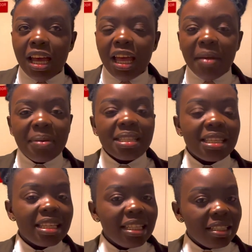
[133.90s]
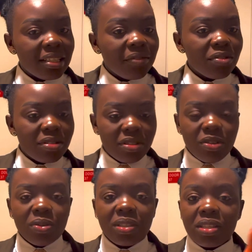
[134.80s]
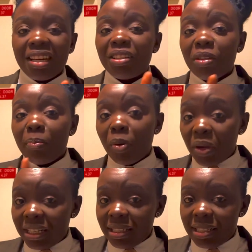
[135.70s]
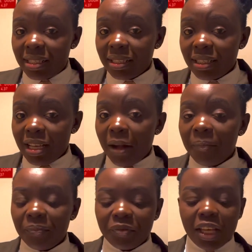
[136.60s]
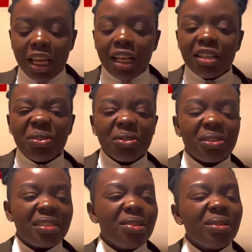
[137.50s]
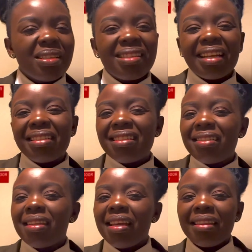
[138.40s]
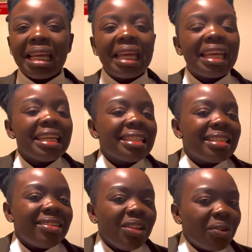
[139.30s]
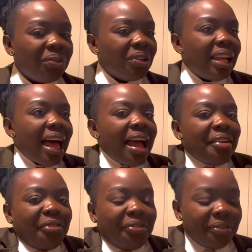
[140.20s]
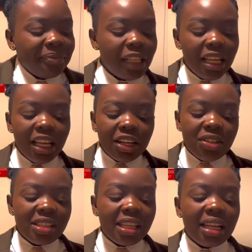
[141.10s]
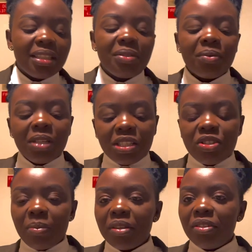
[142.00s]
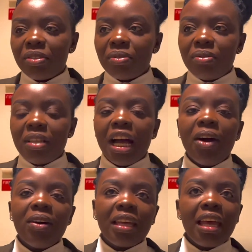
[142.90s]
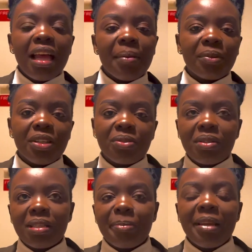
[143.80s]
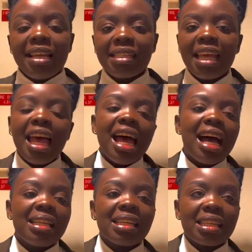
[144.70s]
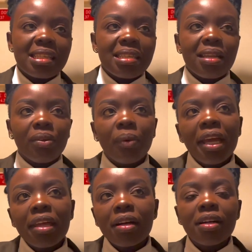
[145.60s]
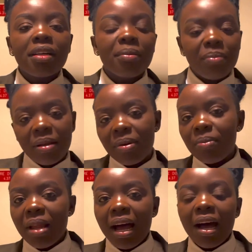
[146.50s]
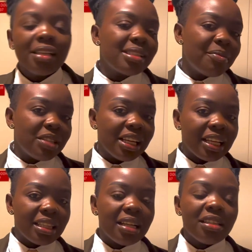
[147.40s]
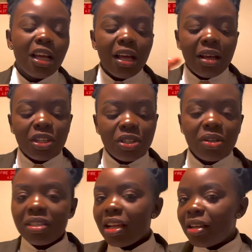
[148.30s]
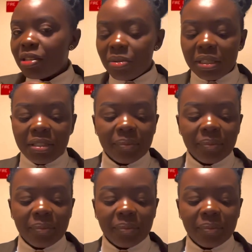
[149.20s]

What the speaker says: embassy interviews, go straight to the point. Yeah, don't start saying the history of your life. Go straight. Which job are you going to do there? Okay, I'm going to this place as an assistant waiter, blah blah blah, something like that. Short and sweet.